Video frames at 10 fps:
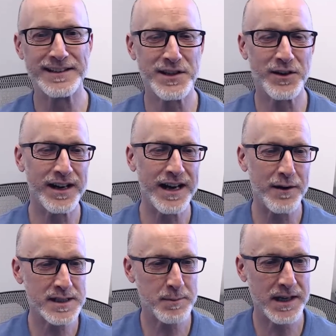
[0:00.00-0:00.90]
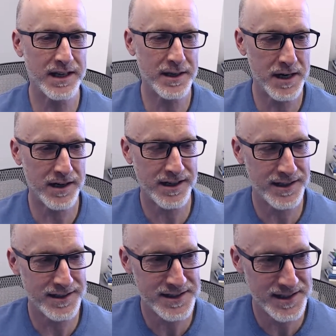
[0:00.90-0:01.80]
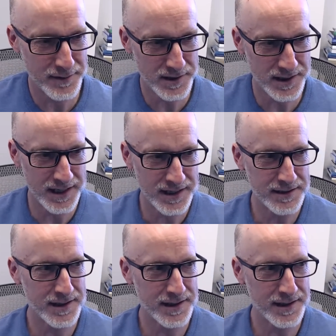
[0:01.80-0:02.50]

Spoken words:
Sorry, I was speaking American instead of Canadian